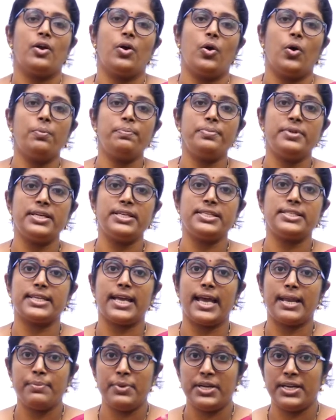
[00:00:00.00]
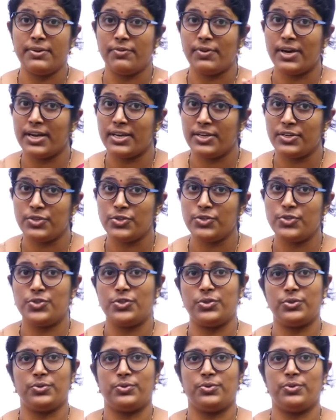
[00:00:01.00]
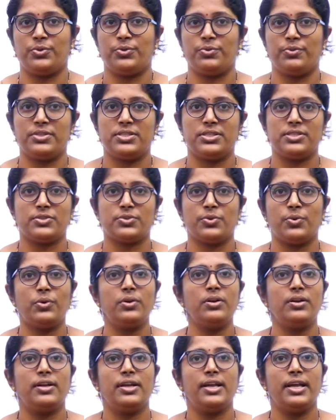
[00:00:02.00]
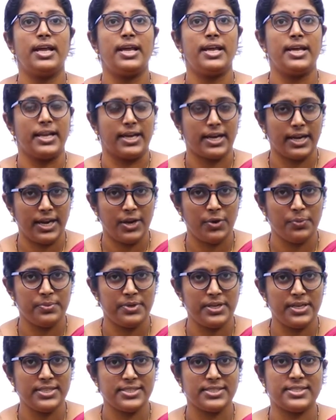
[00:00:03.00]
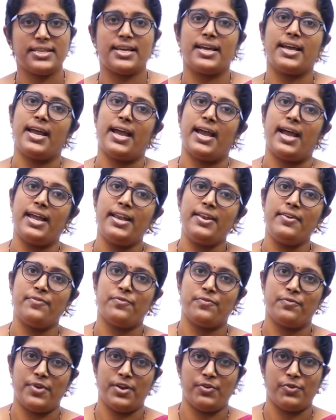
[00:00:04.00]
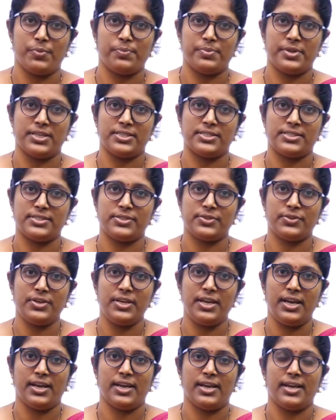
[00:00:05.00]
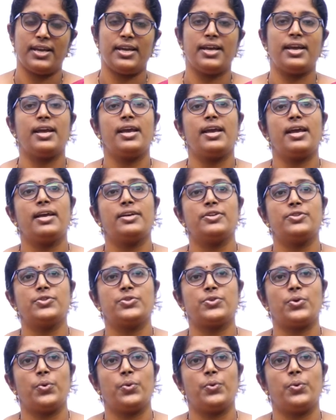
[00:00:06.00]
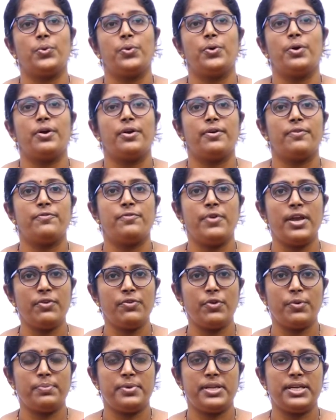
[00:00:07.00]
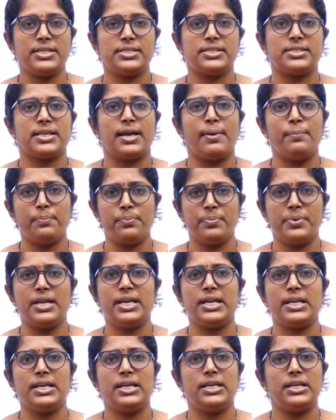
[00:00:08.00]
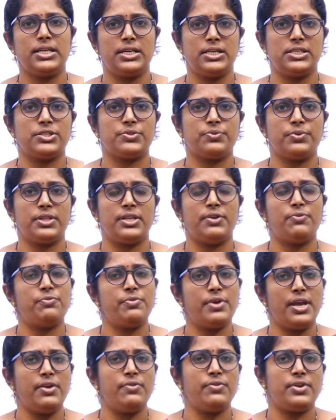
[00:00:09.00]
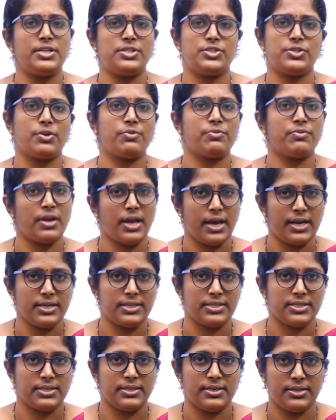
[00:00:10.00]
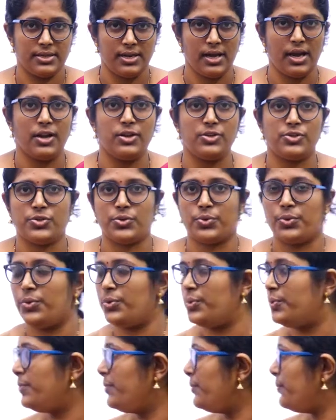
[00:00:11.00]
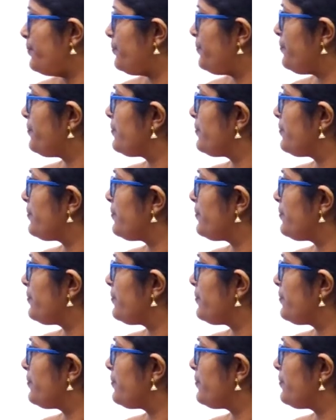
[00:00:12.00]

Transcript: Optics can be divided into two which is called ray optics and wave optics. Okay. So, wave optics completely deals with the wave nature of light. I will show you.